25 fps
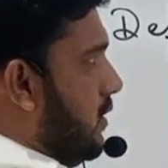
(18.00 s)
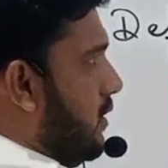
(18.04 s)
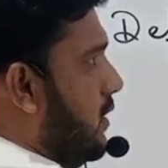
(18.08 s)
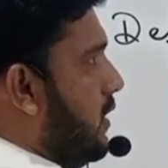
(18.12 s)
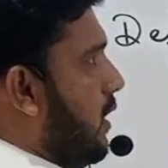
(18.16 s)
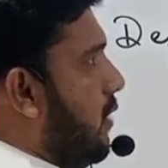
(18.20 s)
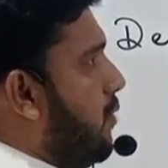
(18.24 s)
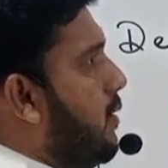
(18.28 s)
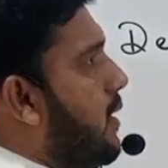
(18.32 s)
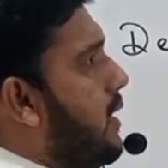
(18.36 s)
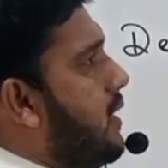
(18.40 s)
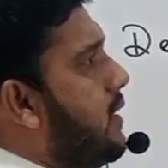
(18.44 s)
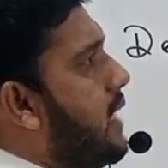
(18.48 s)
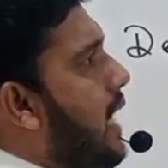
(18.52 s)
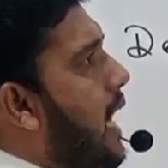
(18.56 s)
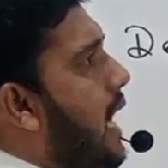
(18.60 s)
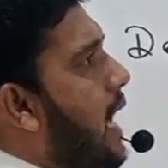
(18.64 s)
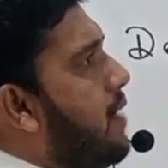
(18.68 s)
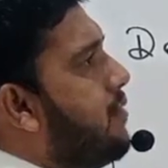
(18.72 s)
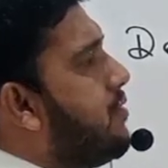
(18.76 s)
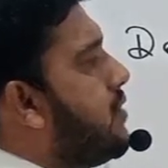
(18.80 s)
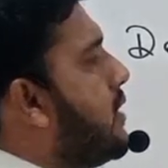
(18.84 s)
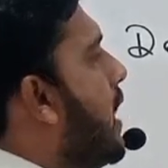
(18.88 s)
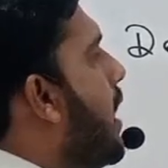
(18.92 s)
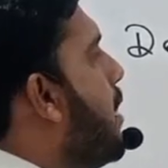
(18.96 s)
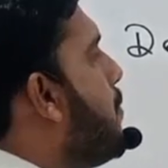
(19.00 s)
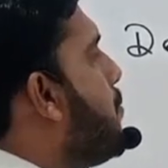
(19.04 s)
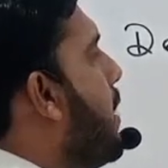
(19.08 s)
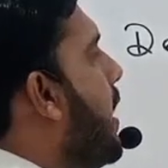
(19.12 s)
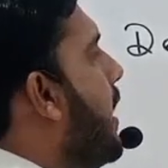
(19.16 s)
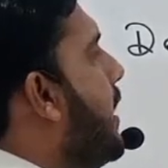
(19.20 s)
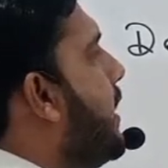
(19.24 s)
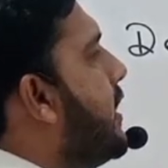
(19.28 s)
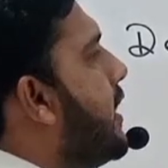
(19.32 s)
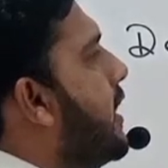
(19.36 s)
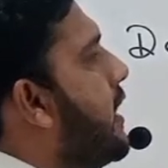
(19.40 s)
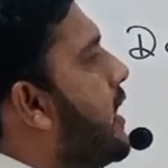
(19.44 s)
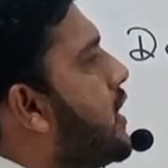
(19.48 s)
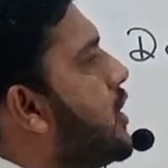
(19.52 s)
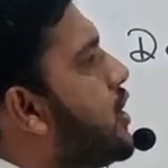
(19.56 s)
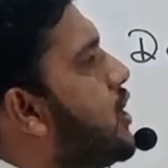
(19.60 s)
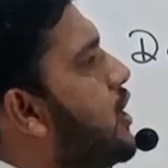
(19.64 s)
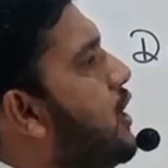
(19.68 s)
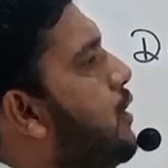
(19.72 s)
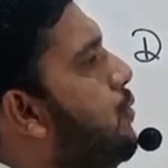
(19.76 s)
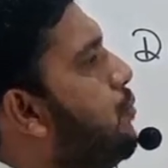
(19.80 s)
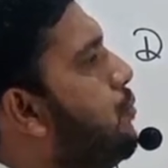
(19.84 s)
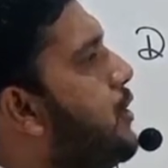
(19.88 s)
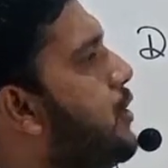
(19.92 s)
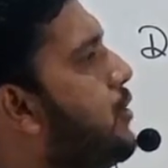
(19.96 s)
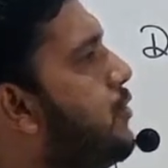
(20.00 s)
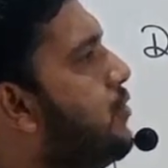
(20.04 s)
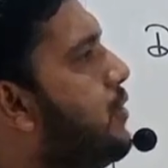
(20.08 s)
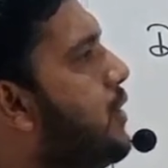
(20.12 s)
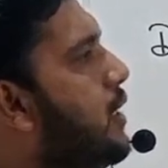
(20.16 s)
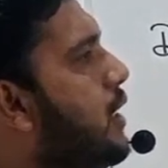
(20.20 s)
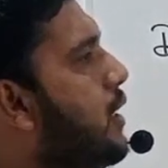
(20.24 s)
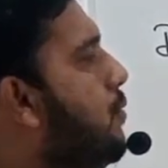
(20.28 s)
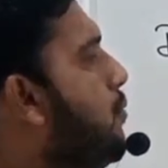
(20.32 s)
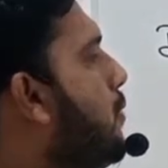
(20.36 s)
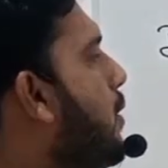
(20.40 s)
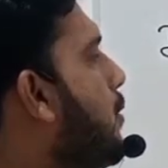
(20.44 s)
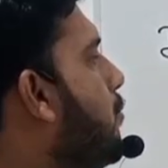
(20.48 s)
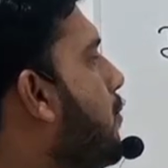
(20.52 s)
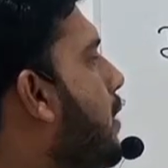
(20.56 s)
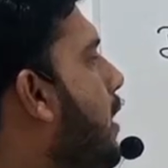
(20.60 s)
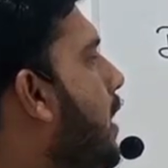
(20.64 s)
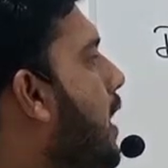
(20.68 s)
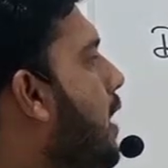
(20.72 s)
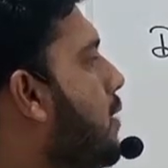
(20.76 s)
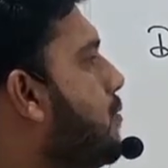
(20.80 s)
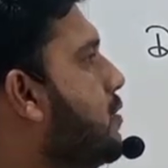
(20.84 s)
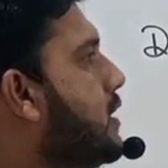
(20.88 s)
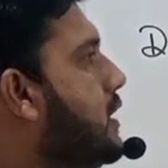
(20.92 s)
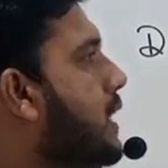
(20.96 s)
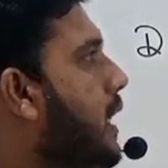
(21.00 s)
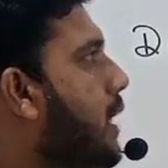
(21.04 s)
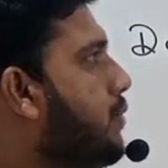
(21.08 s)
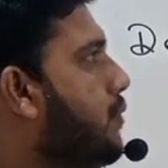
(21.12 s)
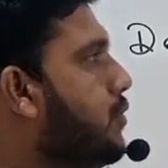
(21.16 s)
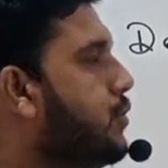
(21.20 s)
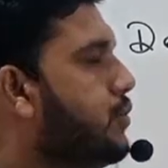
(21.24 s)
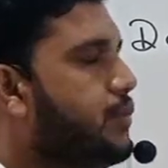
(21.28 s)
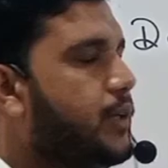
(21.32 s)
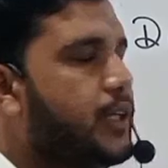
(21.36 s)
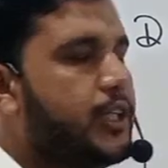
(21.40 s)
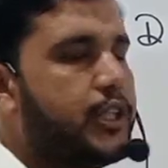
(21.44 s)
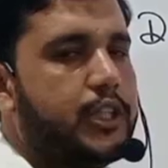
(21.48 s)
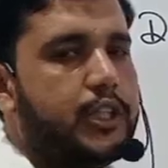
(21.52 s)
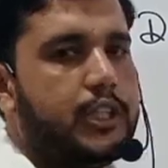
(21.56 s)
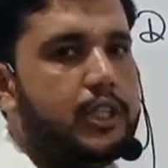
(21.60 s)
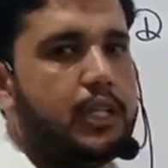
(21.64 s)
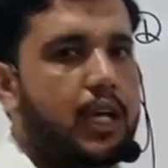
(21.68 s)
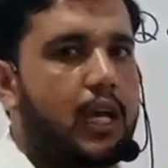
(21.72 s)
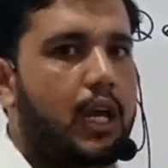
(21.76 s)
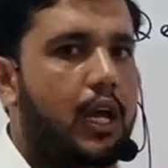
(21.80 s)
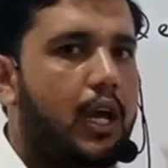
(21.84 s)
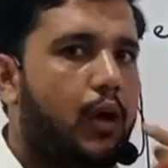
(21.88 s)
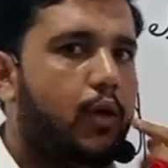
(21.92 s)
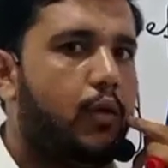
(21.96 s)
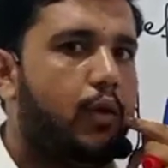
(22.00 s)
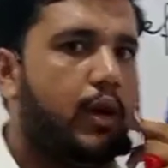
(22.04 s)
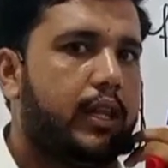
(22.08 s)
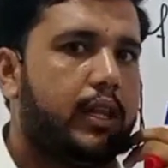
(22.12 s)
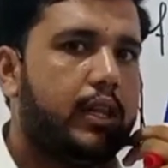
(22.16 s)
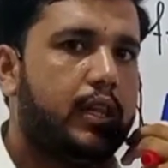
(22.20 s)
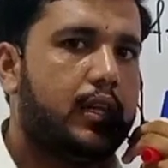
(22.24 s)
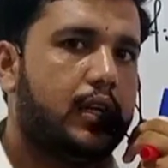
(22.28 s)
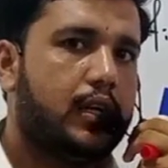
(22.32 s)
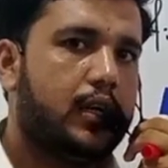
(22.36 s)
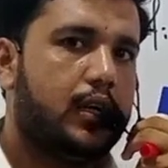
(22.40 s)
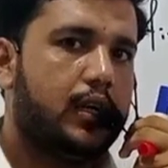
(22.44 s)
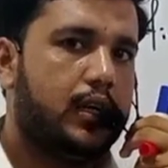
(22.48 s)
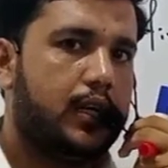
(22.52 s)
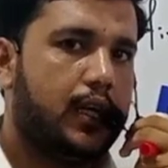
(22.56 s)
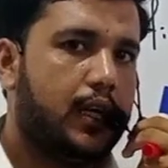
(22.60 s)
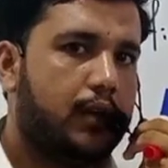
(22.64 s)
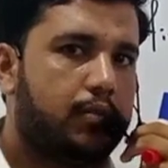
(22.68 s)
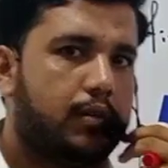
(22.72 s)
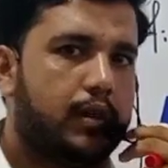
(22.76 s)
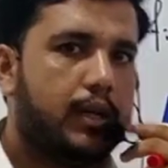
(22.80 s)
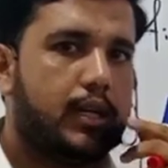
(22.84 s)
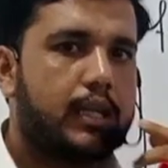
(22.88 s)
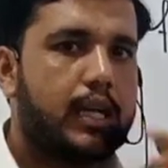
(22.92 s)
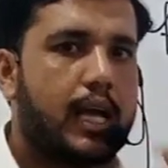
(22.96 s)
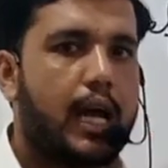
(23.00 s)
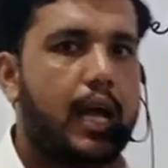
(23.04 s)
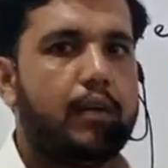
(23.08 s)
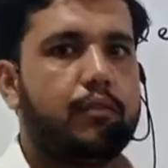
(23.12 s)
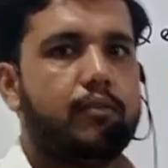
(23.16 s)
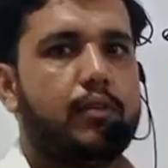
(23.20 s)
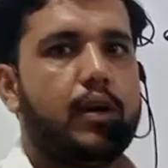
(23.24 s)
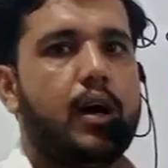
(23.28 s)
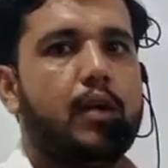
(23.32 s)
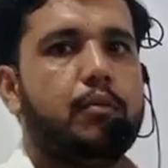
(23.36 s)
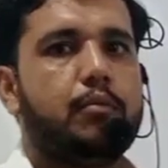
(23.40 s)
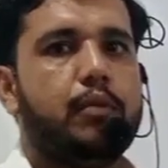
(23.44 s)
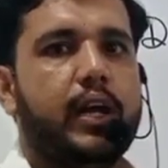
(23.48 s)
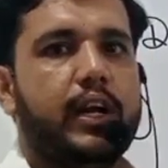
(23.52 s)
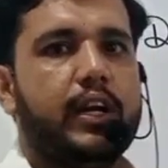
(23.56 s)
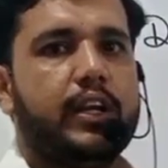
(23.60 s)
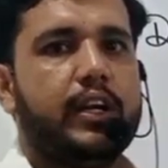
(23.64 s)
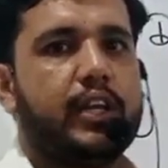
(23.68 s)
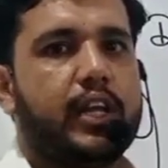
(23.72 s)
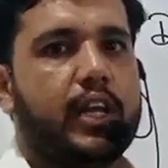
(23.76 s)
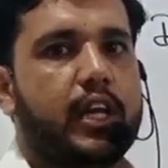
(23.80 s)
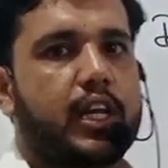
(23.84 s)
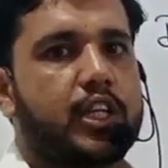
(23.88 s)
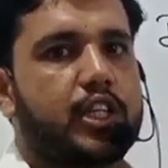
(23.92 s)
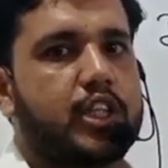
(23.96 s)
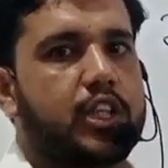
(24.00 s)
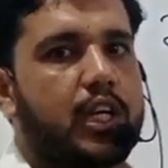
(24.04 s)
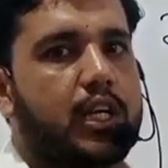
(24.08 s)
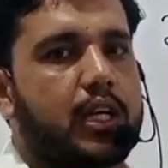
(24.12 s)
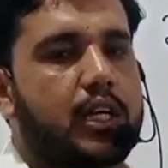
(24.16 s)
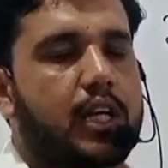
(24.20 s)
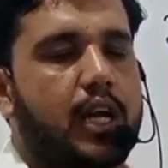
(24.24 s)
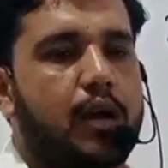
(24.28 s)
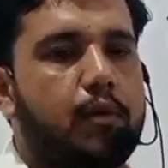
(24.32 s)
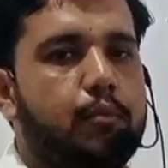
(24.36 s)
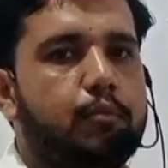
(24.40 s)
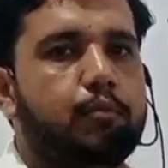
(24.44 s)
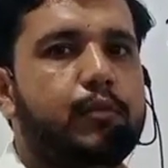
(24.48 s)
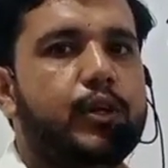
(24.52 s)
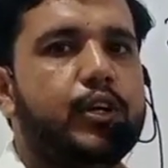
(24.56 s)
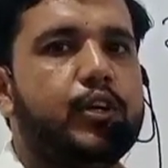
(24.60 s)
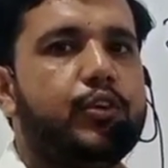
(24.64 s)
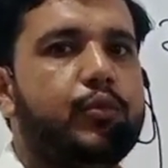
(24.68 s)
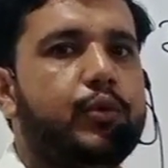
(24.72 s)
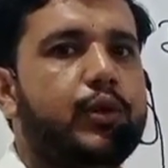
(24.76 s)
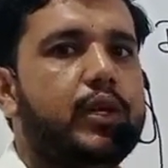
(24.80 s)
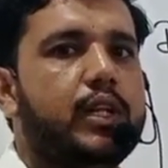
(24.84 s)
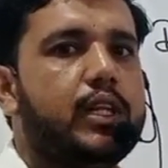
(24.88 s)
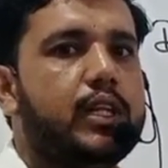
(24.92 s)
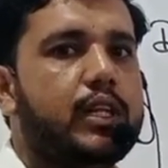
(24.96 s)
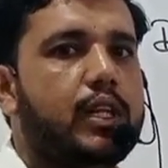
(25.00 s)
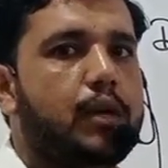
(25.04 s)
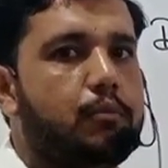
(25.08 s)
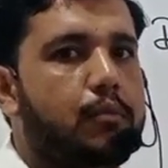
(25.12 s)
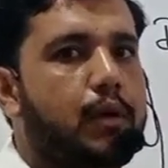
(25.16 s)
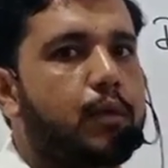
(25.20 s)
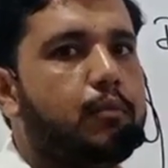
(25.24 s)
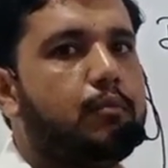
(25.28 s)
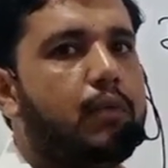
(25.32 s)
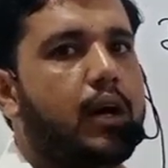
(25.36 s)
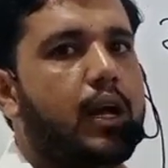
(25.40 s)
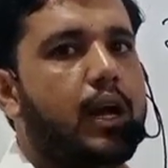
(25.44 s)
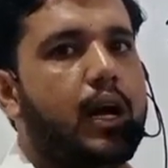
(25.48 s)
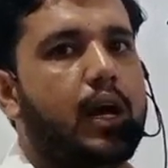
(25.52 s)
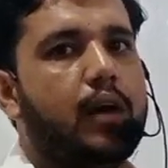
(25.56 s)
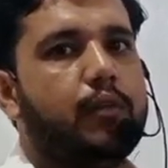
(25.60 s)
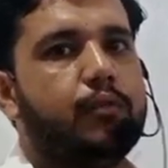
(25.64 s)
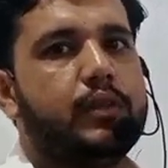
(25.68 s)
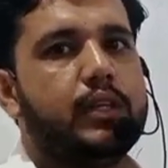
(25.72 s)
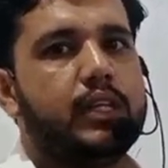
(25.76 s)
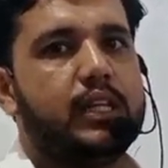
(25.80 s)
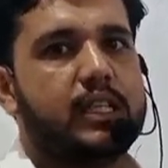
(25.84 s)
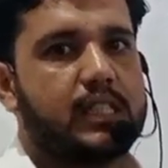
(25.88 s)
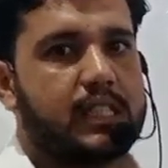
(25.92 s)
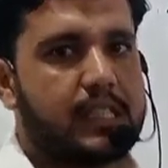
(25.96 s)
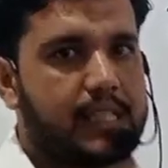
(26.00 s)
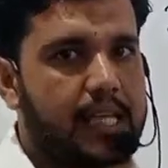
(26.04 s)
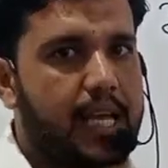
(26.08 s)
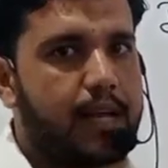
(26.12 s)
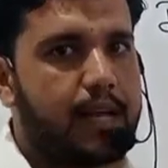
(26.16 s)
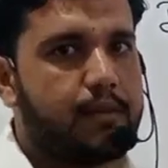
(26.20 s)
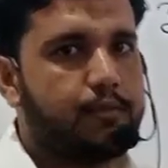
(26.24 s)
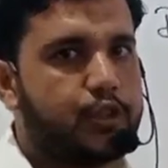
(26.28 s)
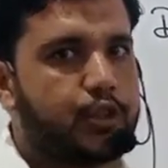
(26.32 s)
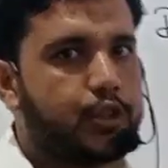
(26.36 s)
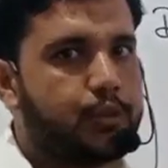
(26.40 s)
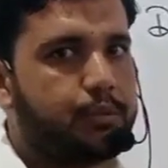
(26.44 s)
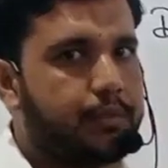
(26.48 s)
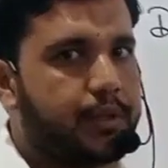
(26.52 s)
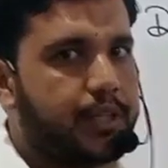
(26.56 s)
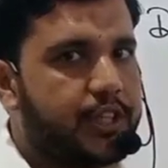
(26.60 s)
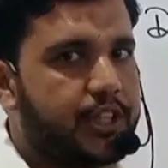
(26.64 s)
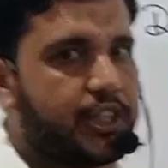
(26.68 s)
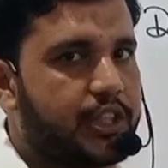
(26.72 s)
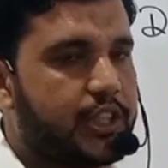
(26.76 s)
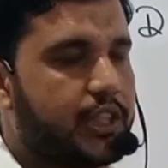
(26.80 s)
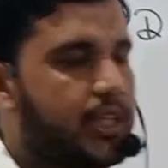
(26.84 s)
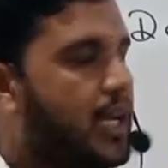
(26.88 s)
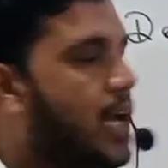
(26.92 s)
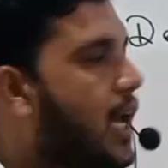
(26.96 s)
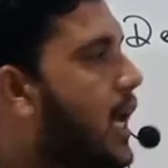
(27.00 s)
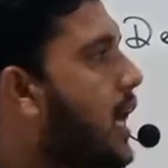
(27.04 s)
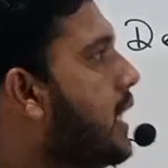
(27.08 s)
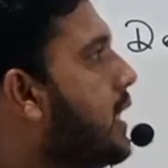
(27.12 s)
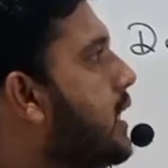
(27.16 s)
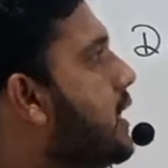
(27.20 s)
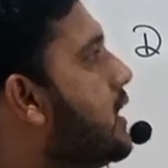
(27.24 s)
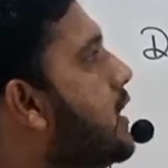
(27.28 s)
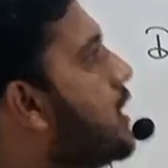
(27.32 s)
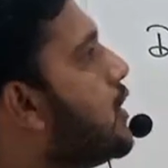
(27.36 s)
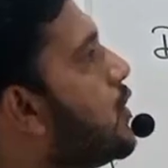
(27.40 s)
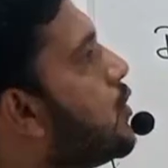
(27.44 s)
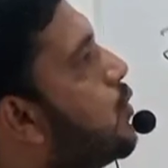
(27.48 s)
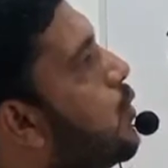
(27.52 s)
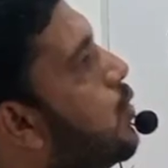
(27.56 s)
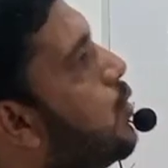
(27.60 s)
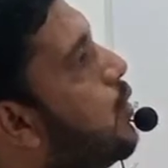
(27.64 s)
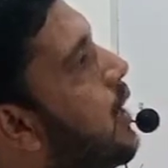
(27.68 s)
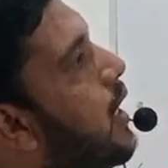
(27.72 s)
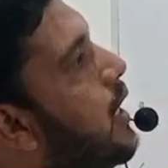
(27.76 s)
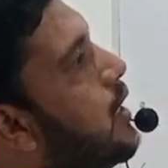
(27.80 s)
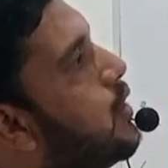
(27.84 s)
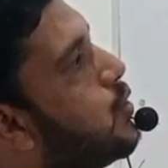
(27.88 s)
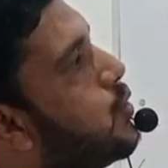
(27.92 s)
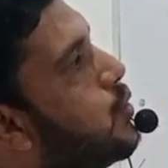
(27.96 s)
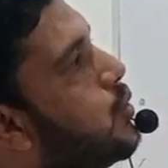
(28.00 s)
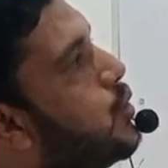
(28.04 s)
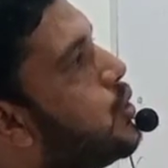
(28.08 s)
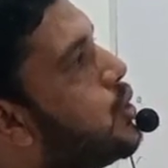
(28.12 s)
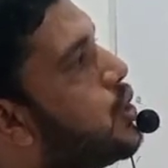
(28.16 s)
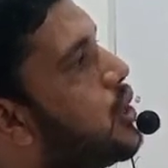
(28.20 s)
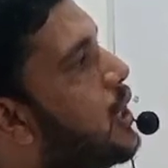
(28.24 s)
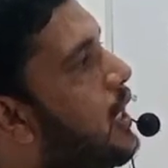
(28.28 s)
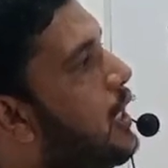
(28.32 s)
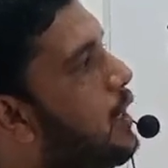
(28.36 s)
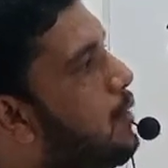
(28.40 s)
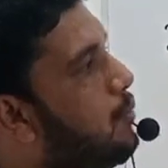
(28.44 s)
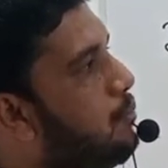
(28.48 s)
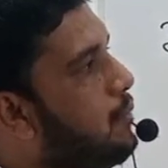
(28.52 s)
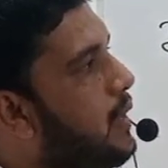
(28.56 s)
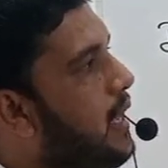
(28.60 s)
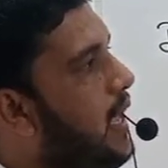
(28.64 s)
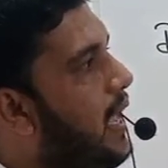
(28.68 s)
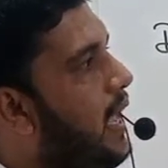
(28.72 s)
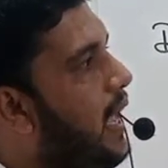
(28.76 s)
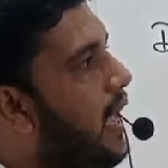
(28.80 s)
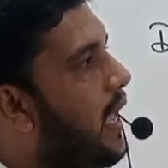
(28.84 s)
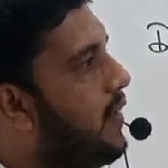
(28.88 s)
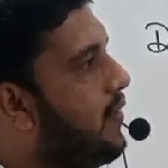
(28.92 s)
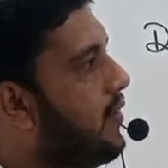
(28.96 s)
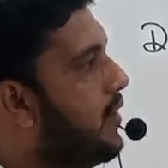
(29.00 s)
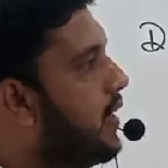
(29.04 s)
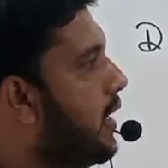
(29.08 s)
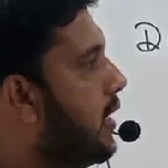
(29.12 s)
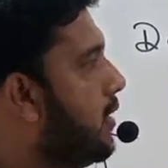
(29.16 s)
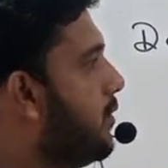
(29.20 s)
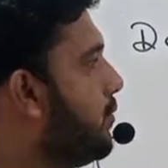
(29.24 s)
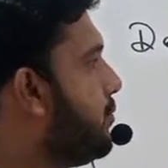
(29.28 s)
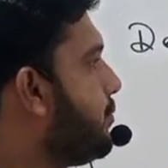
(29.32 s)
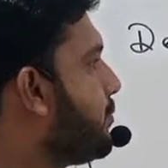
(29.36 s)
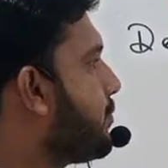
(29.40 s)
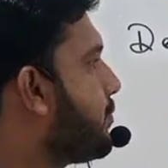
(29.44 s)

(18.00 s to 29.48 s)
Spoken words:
different types of interaction between member of same species. When the different type of interaction come between the member of the same species, this is known as social behavior.